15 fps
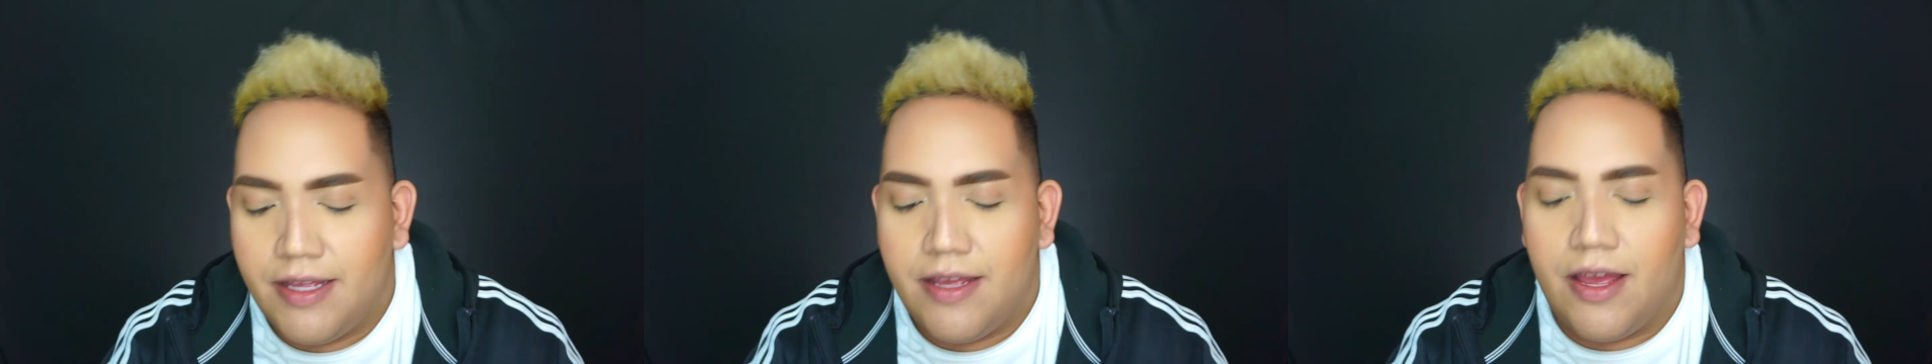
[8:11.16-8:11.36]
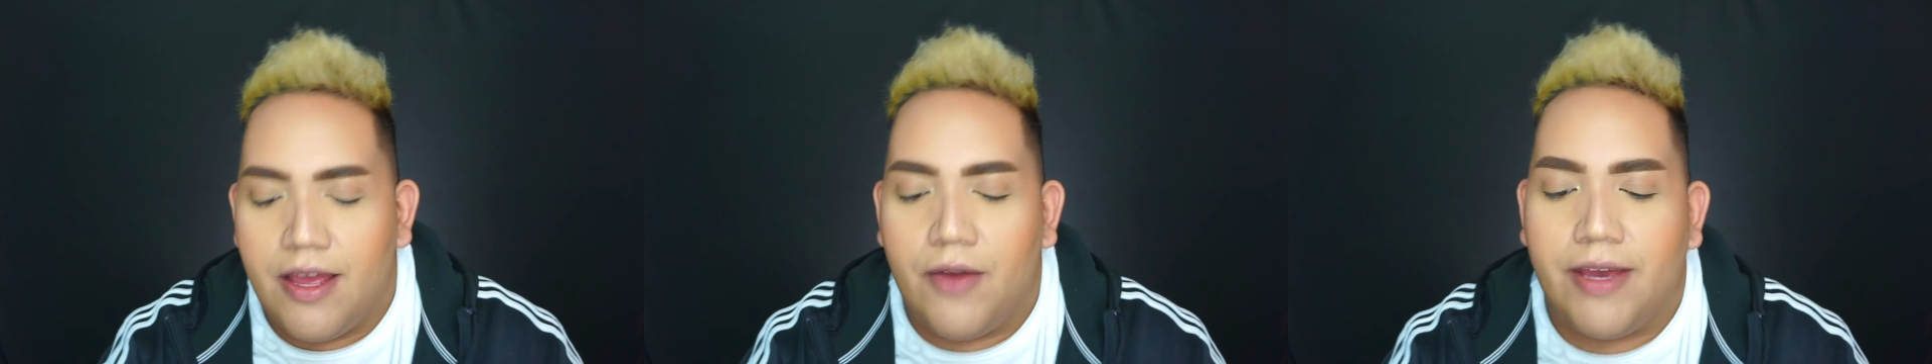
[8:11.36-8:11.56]

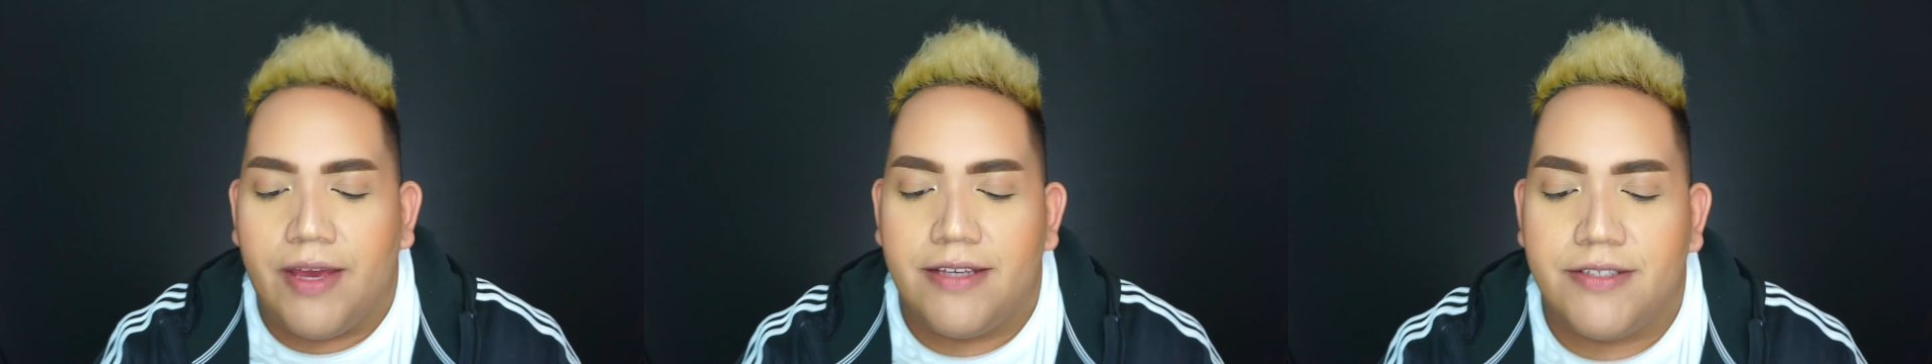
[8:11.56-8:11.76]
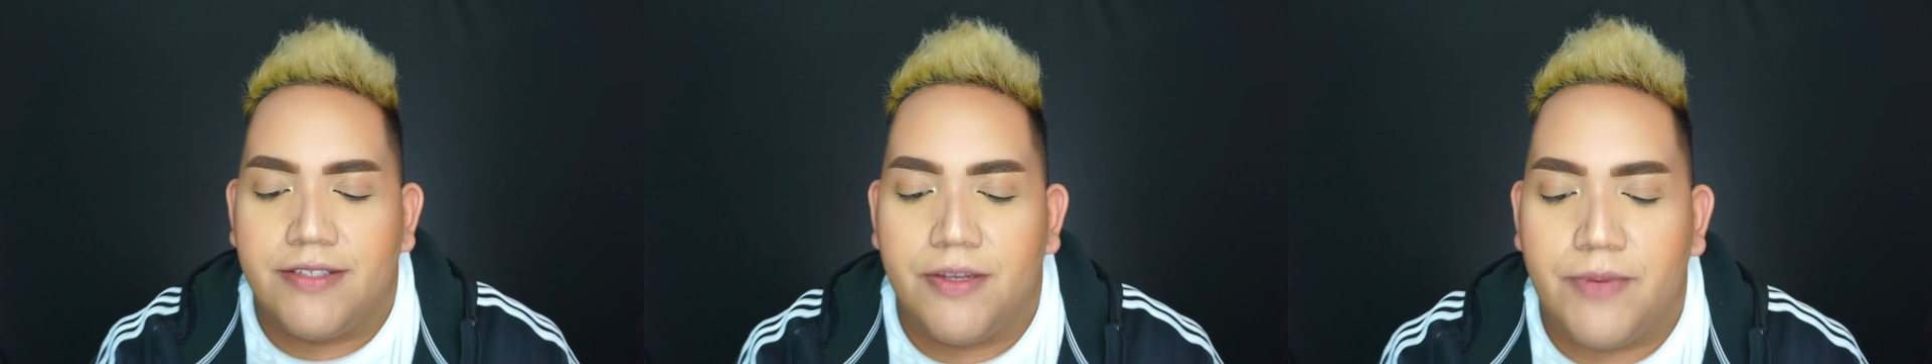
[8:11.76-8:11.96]

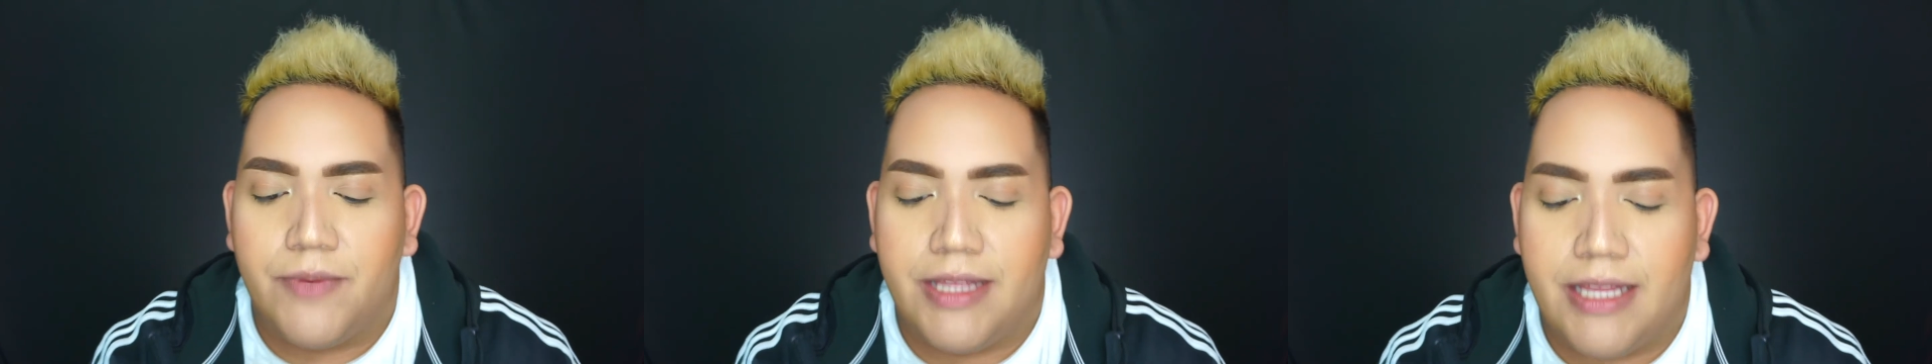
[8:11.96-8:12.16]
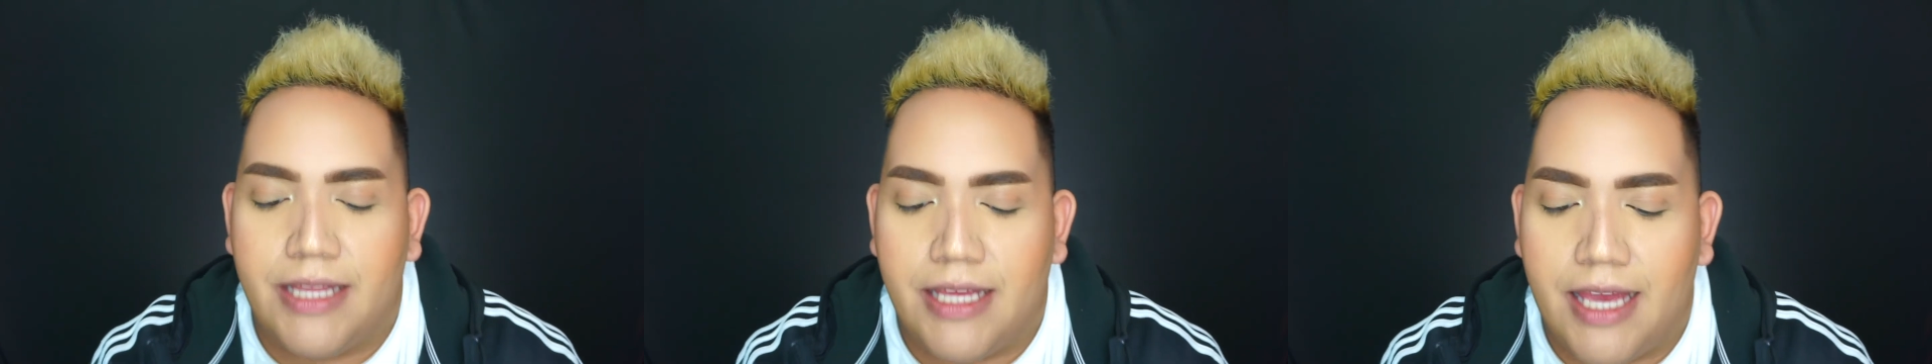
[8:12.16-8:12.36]
Okay, so
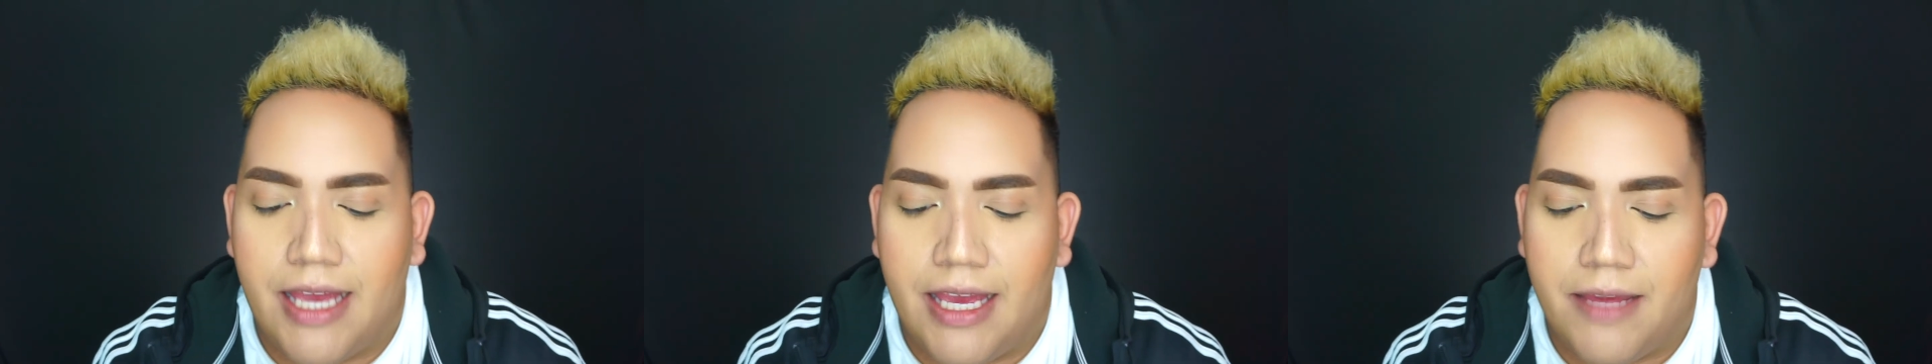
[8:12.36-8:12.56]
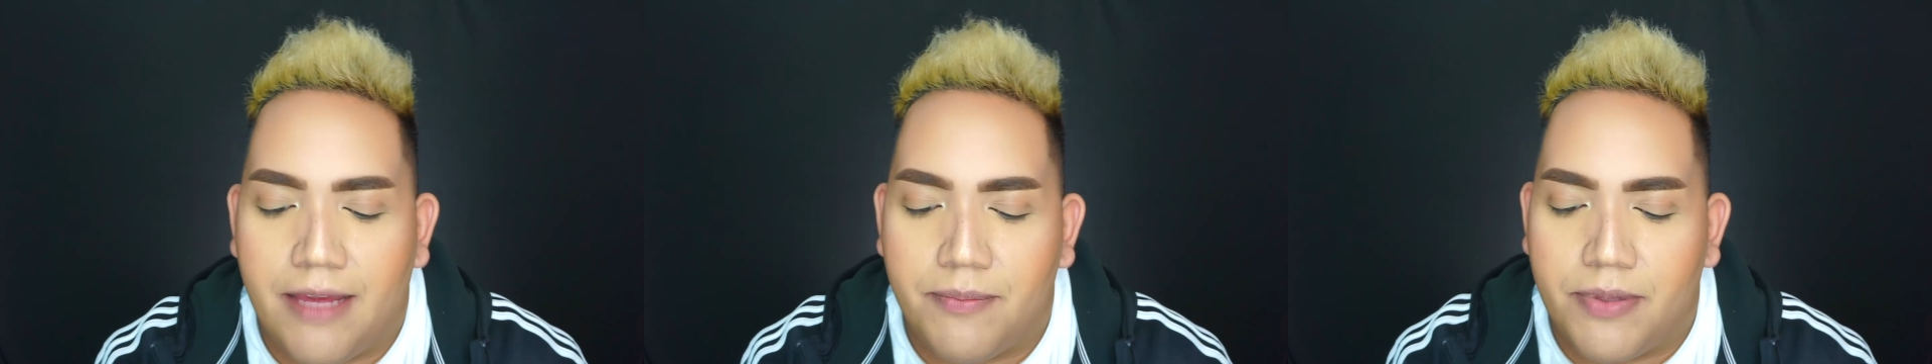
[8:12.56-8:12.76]
with the
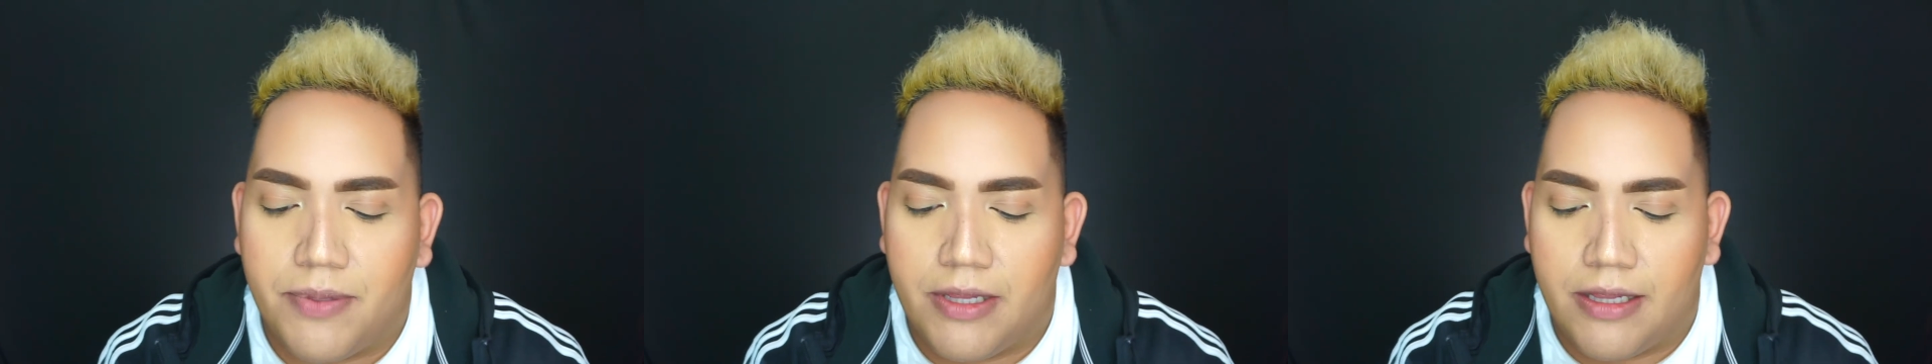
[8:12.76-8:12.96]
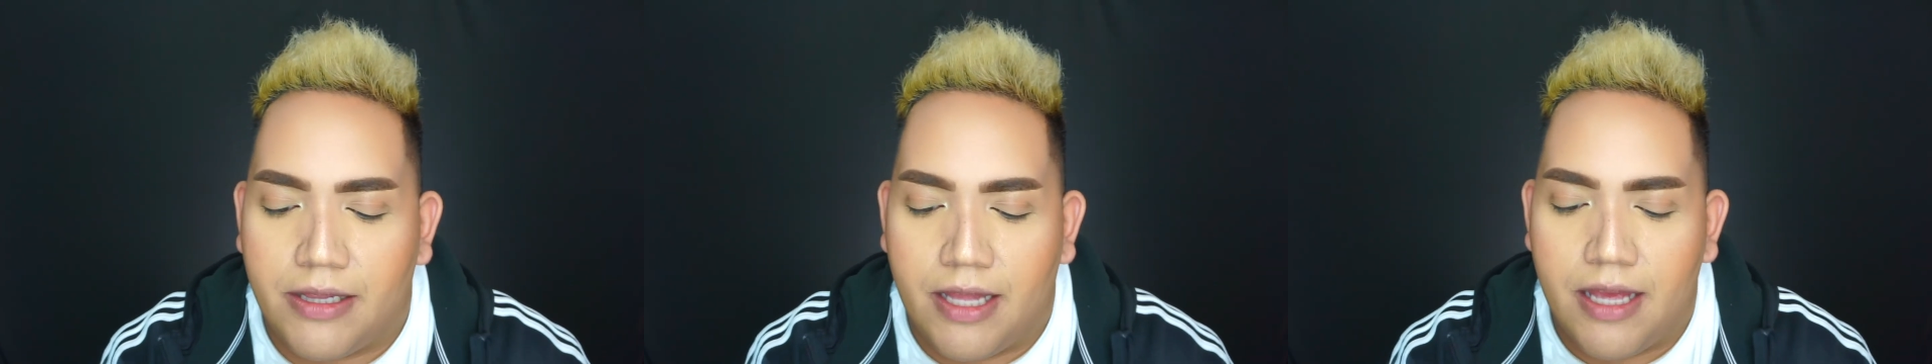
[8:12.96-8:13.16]
8
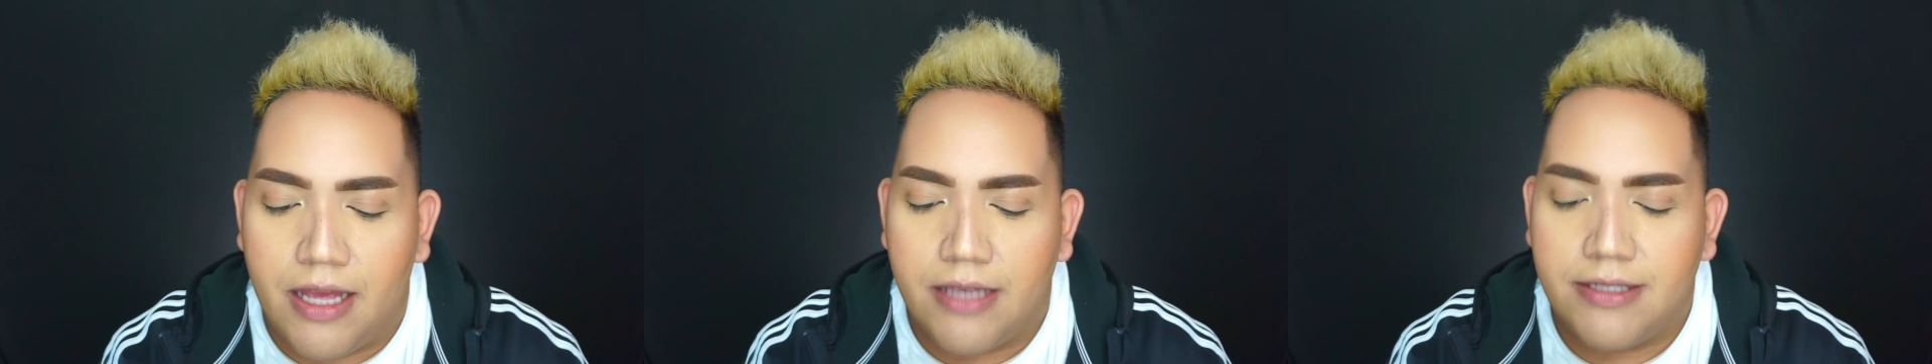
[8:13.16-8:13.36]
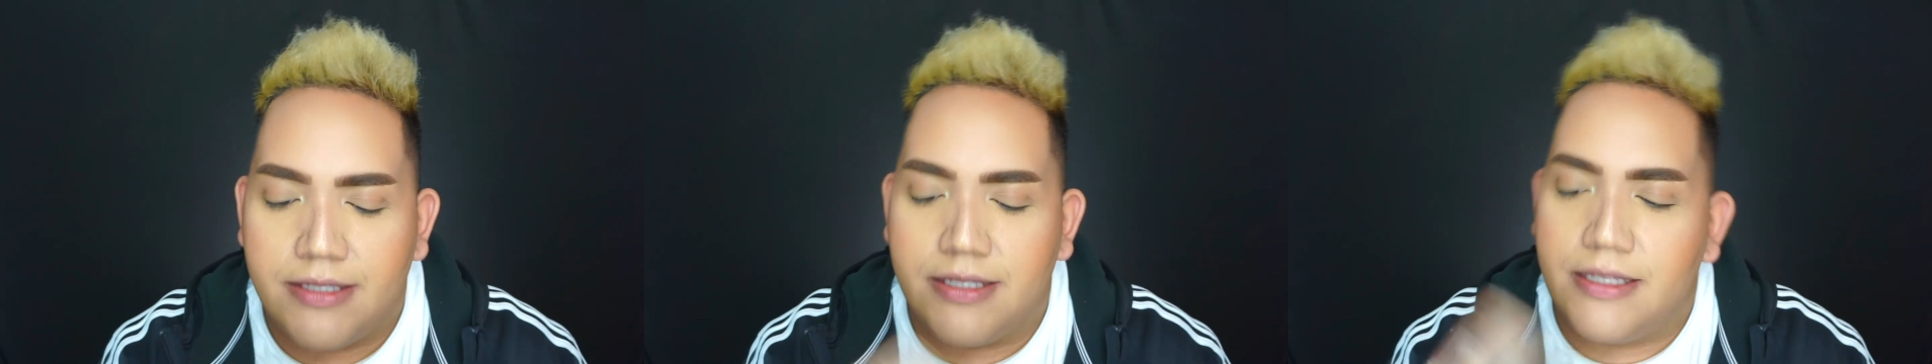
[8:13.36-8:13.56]

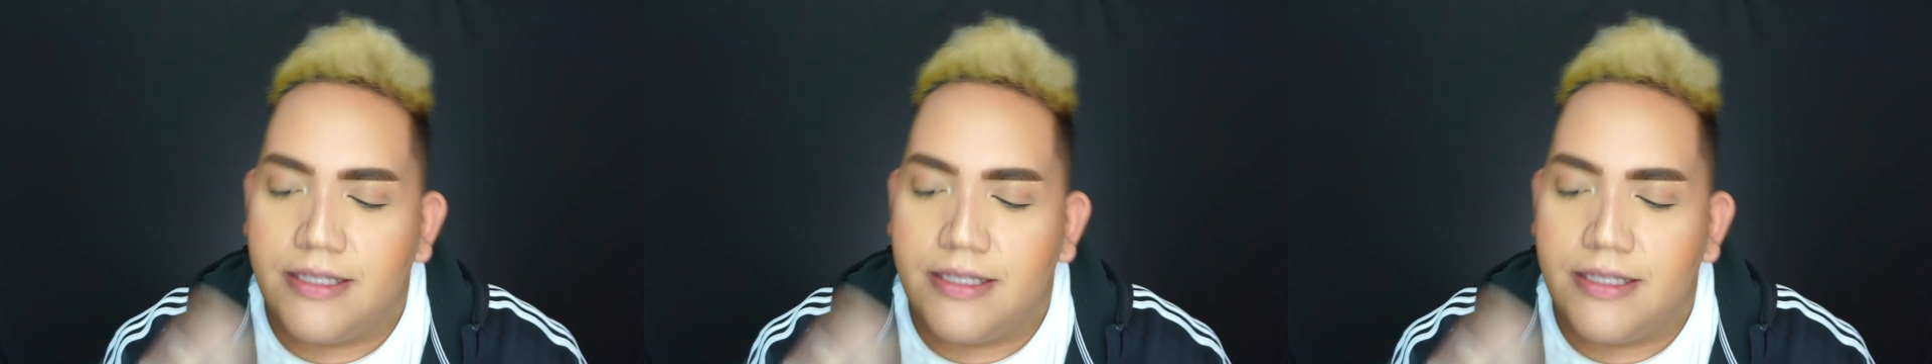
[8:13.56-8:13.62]
Plus,